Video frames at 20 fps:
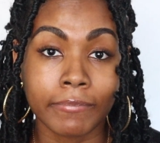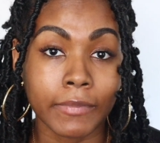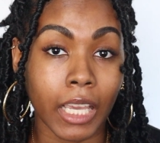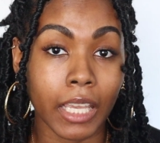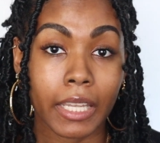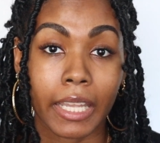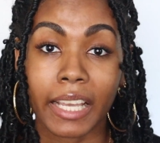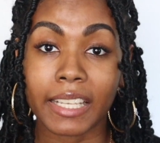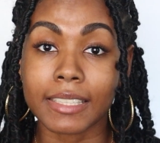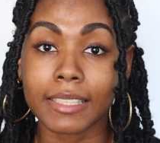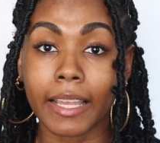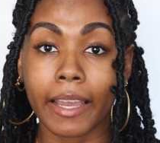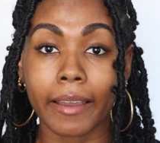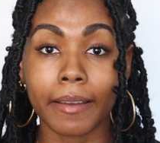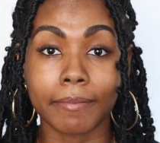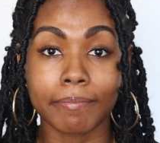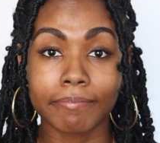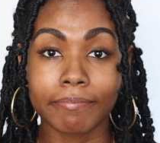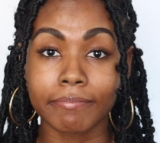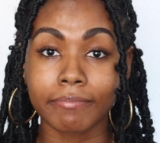And that's
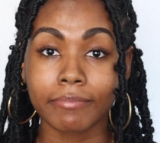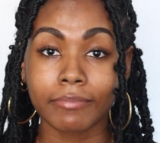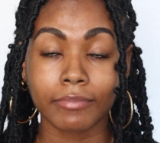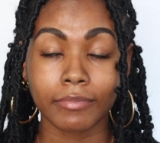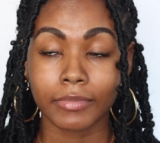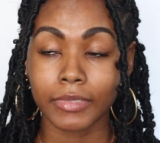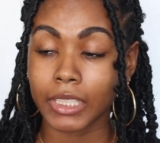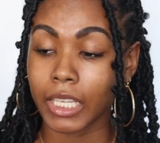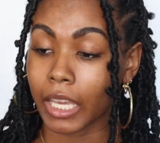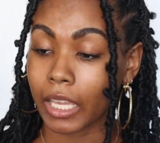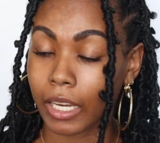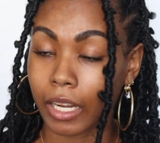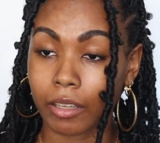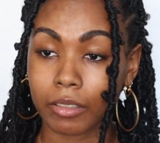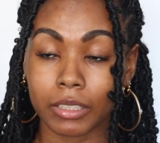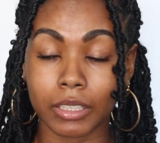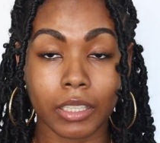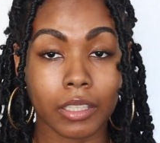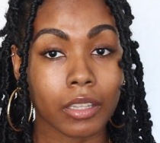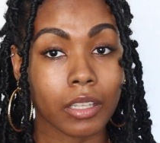that. And I'll
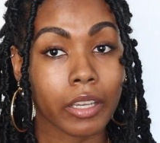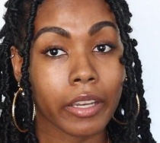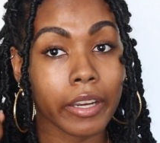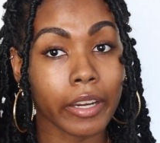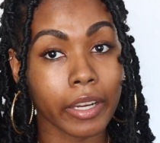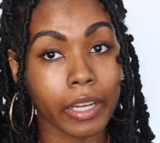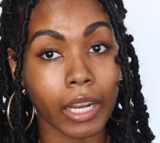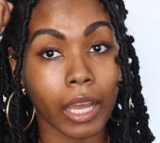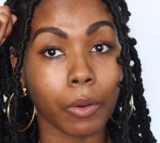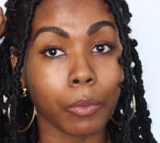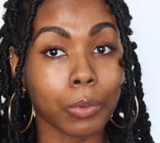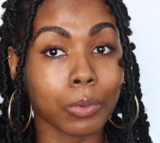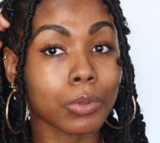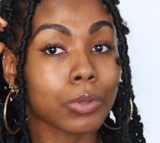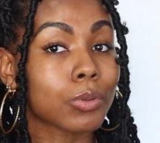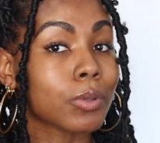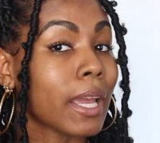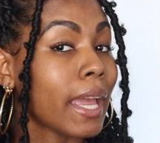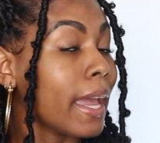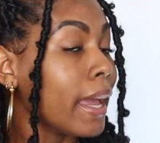sit there and I will
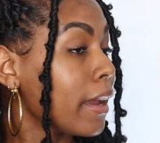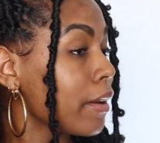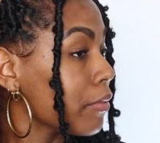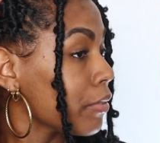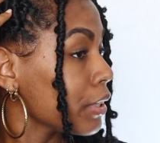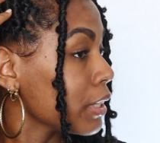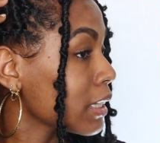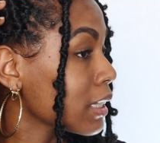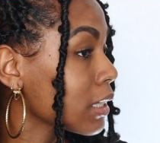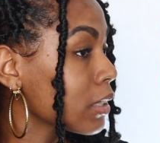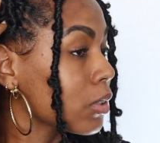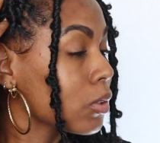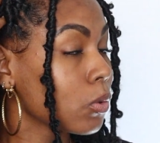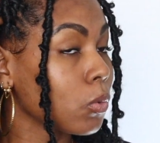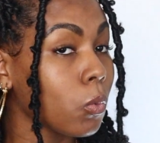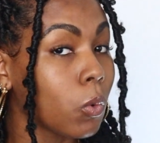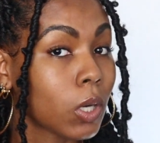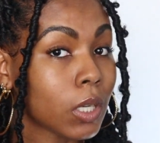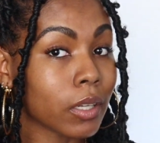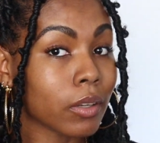do every single
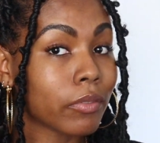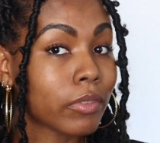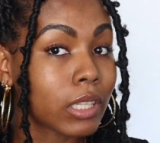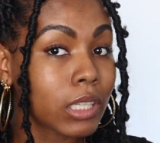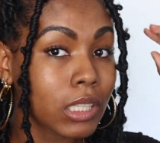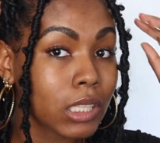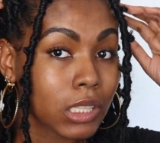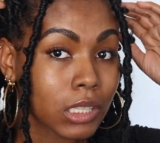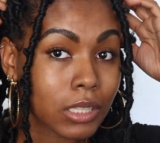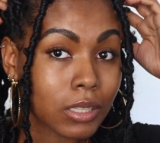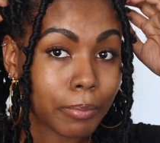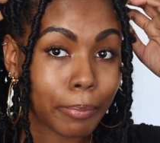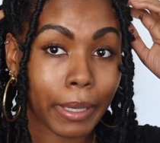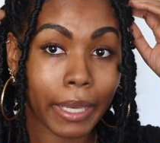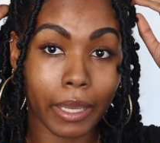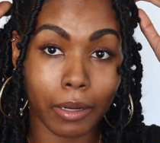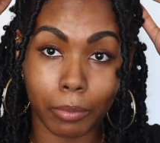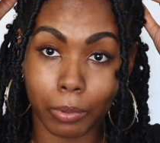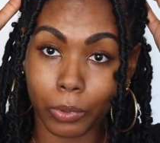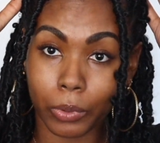one of these
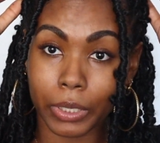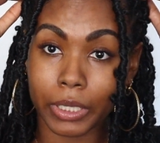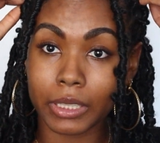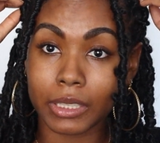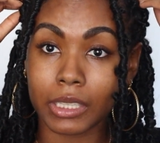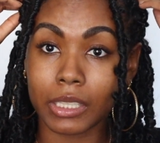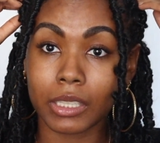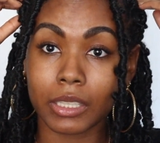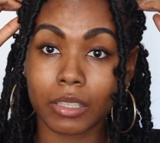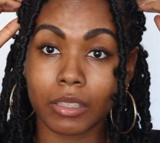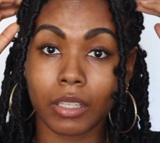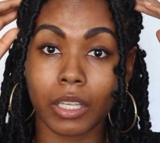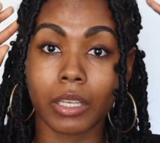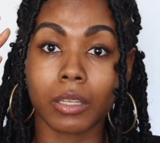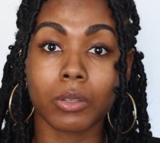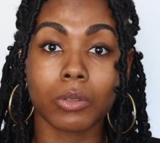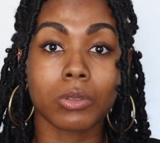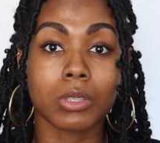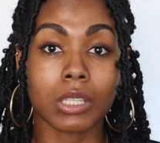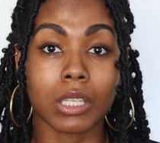bad boys until they
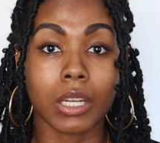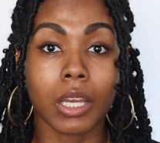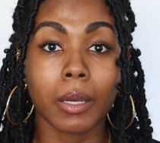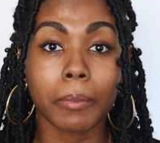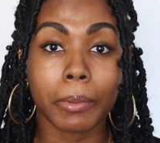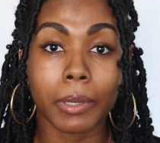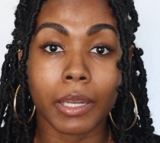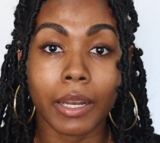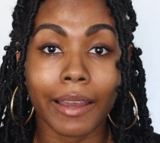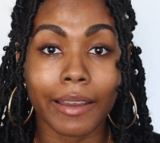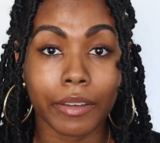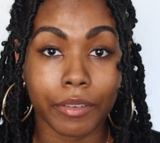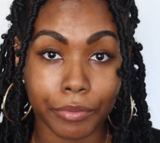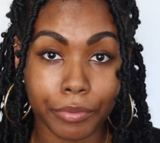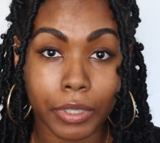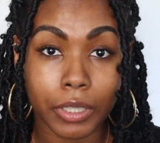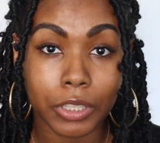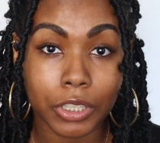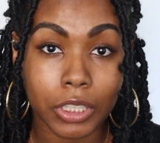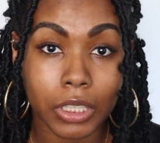loosen up and I can
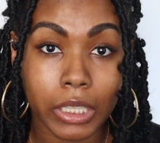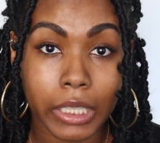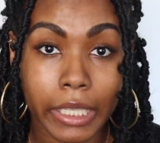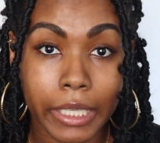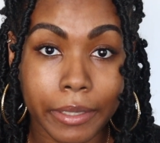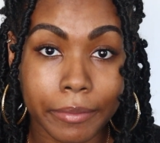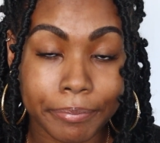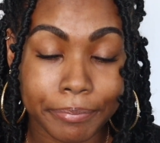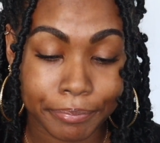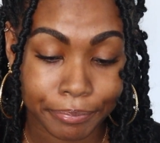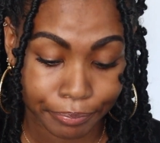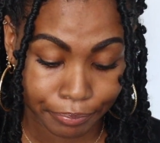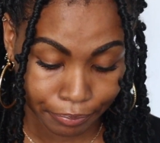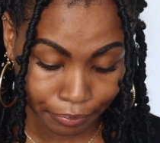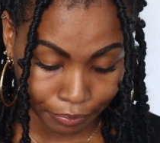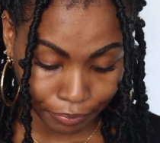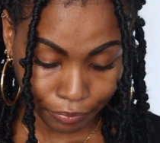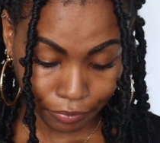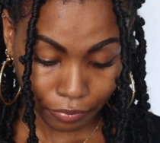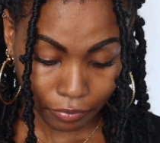function again.
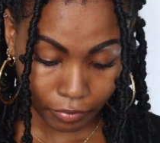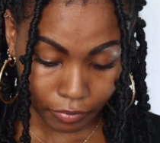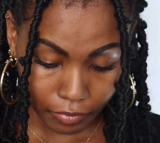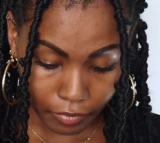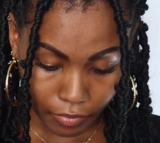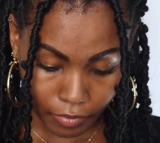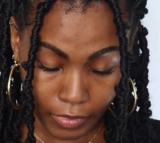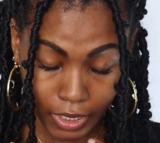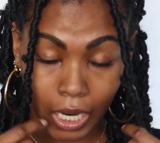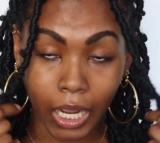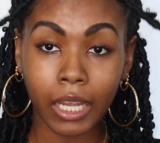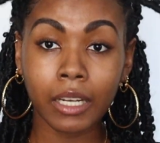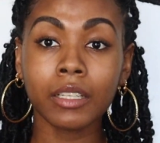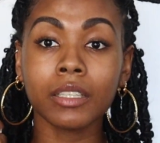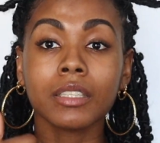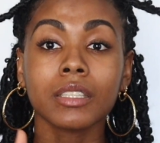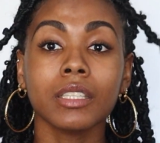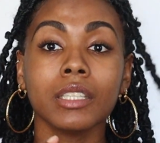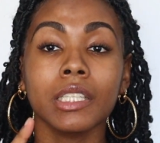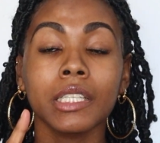
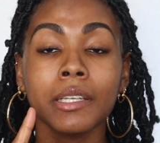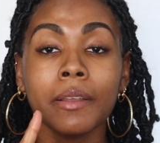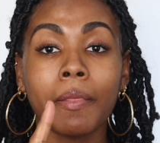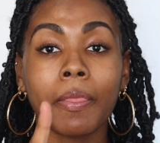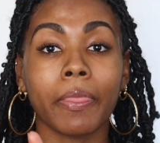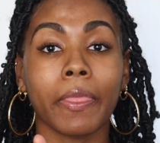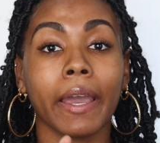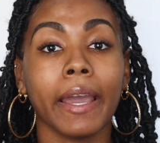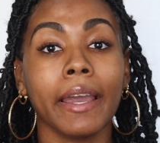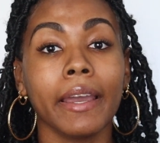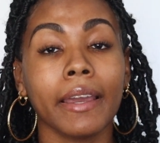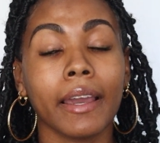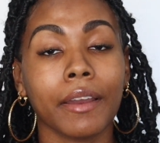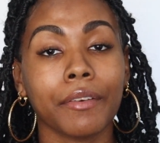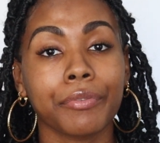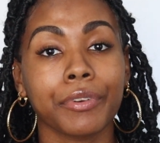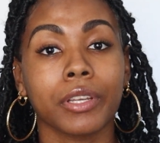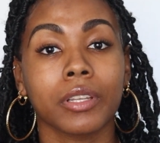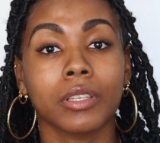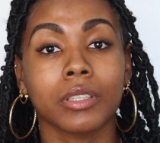Honestly, that I
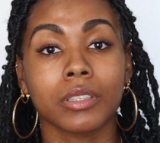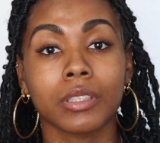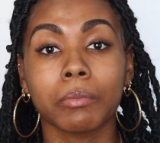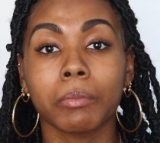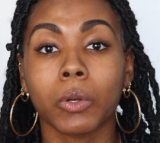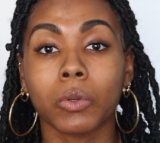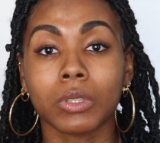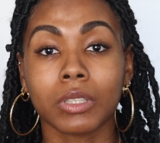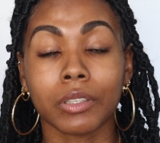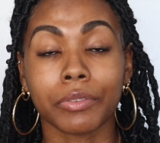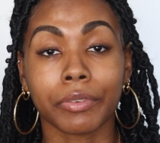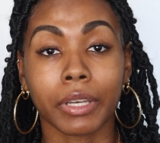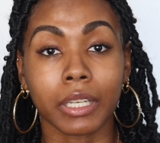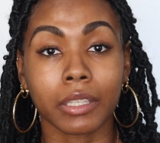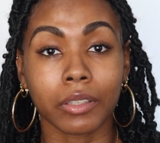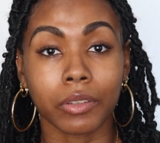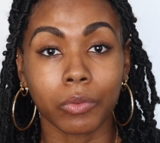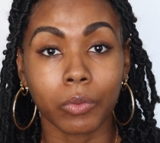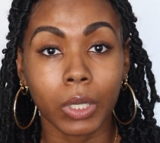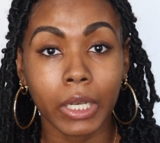feel is the most
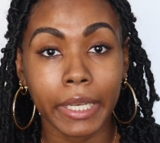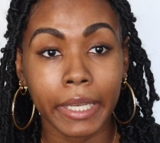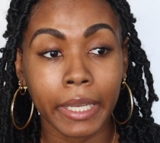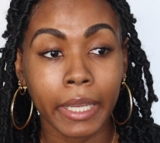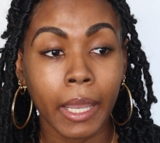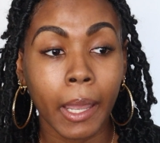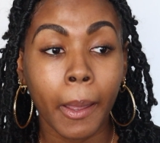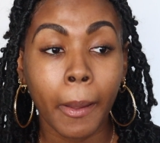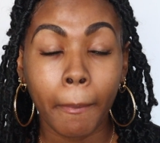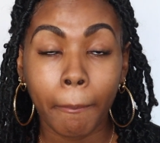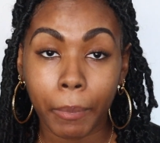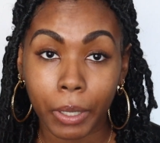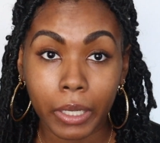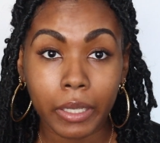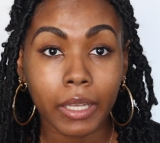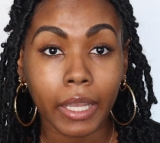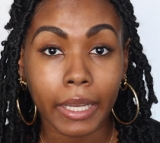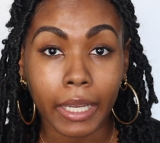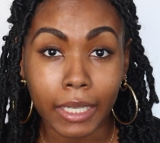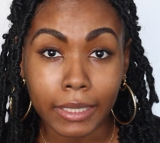effective way. But
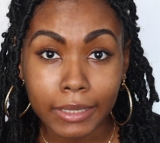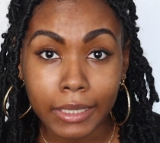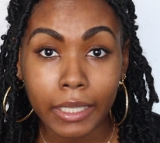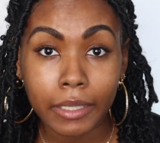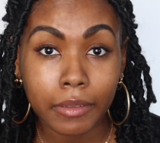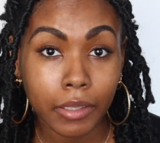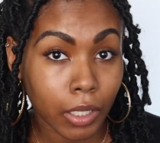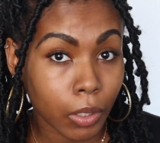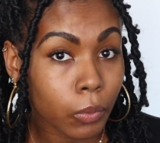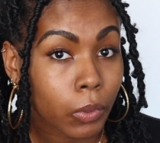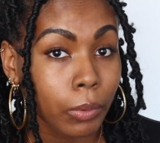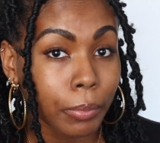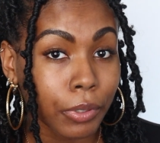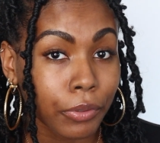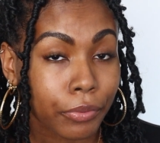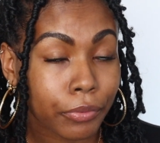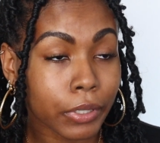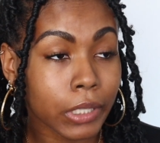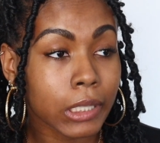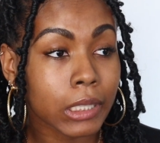like I said, there will be
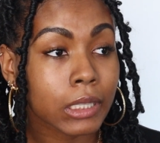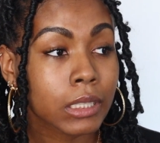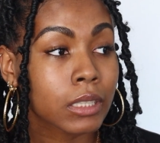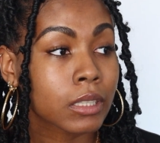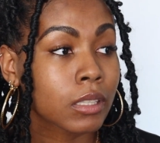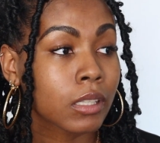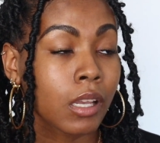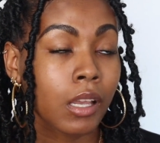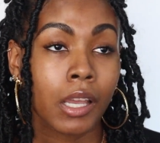frizz.